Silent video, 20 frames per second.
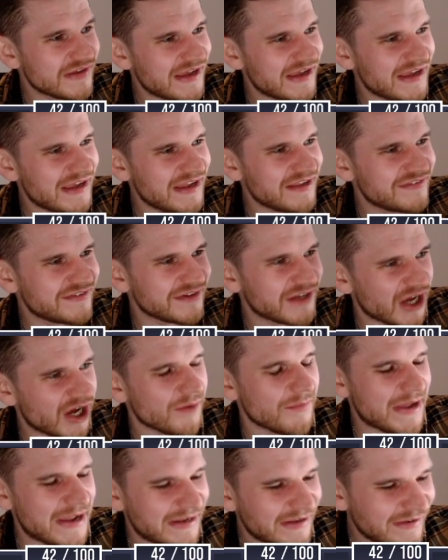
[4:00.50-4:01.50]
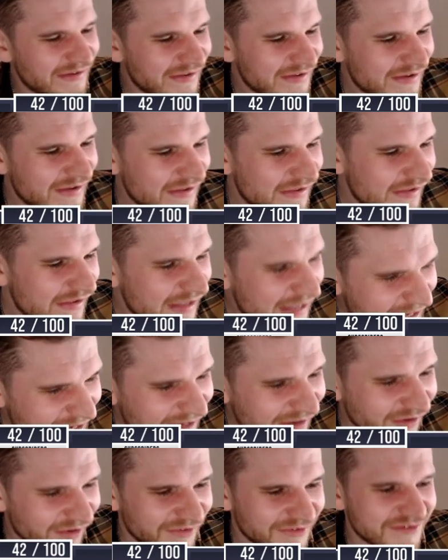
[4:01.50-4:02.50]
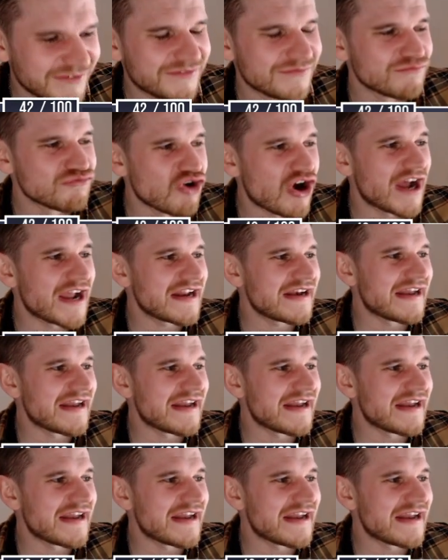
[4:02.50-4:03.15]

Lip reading: is coming. England, right